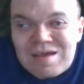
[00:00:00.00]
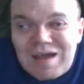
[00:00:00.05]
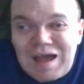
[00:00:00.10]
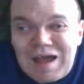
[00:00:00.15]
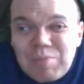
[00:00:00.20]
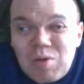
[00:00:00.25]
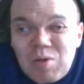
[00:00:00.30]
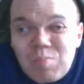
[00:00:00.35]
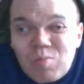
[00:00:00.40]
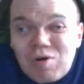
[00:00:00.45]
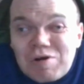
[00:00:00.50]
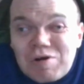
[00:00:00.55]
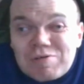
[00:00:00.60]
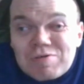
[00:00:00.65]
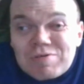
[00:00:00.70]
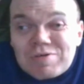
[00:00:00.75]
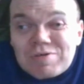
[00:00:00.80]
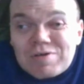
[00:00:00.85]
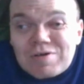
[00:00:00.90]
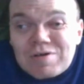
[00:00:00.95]
And Bill Murray
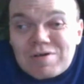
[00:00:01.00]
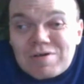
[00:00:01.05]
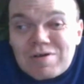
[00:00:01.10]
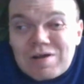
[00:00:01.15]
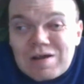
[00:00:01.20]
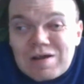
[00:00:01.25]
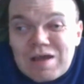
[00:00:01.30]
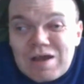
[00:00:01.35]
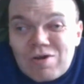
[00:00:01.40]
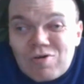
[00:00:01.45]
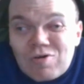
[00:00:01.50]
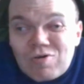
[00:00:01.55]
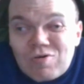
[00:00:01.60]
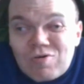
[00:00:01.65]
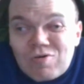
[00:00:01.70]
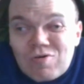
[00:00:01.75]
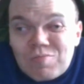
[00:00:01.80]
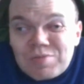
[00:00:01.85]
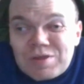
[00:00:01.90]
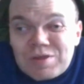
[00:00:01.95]
just
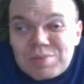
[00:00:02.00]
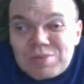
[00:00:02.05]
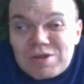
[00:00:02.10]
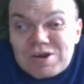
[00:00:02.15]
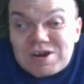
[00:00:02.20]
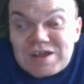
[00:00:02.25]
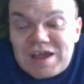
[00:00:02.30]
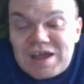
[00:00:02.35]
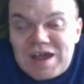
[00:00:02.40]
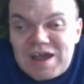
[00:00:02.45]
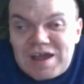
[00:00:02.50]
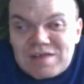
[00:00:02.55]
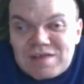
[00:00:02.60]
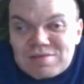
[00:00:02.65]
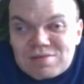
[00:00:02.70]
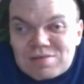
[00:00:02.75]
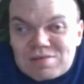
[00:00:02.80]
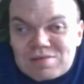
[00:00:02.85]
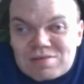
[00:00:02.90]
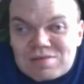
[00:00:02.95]
comes in near the end.